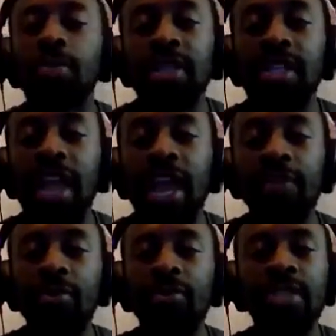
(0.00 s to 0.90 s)
means nothing
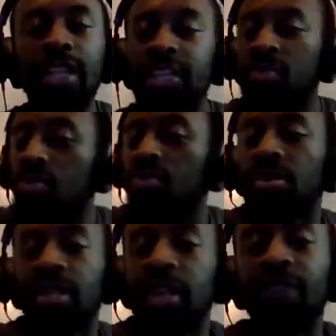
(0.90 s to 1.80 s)
because they're still
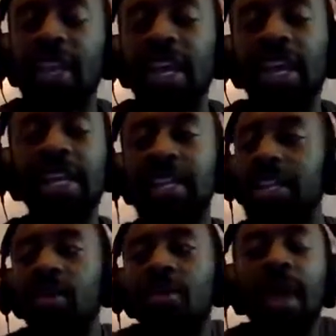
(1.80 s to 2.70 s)
good. If they get cleared, they
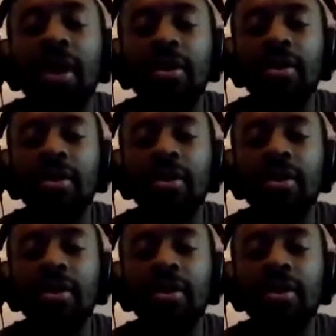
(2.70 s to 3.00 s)
don't matter.